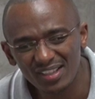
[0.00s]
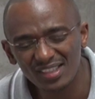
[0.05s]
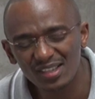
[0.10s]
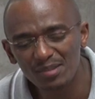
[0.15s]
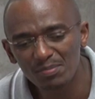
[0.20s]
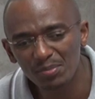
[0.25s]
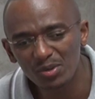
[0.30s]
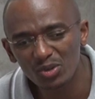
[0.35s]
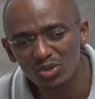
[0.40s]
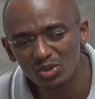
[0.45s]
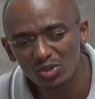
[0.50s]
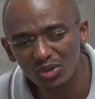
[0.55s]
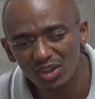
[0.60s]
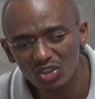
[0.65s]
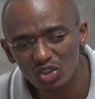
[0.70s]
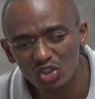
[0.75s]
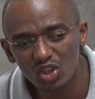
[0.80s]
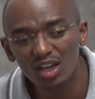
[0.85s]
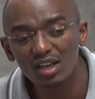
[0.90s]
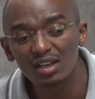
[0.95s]
simple
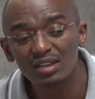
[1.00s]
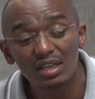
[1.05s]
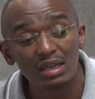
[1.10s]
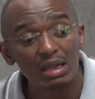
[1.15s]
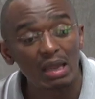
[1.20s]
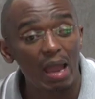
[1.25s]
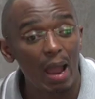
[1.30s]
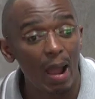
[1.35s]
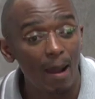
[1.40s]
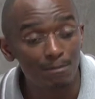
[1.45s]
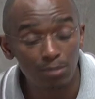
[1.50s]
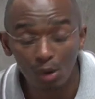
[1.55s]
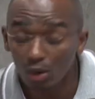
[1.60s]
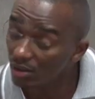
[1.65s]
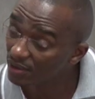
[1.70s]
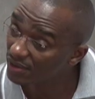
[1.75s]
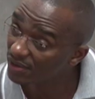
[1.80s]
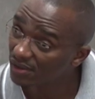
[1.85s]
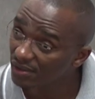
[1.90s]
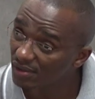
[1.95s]
structure, a
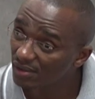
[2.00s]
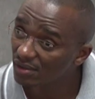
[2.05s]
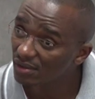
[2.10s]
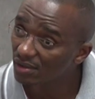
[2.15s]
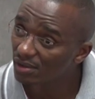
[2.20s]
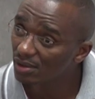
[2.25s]
box,